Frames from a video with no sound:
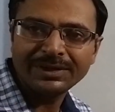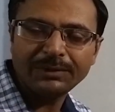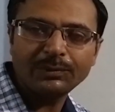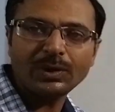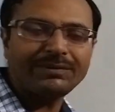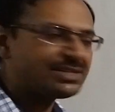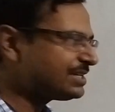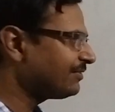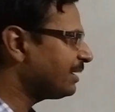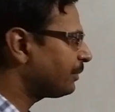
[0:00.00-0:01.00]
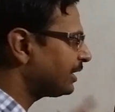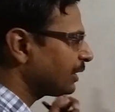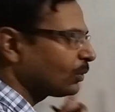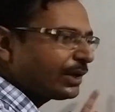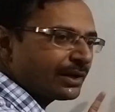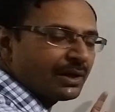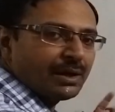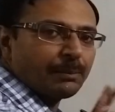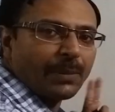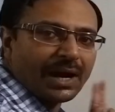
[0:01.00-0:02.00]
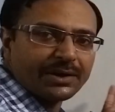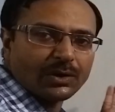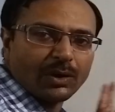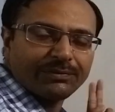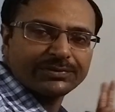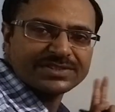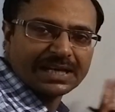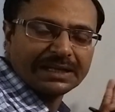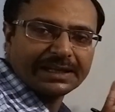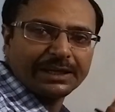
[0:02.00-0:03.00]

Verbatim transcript: If you have achieved a particular part of skill,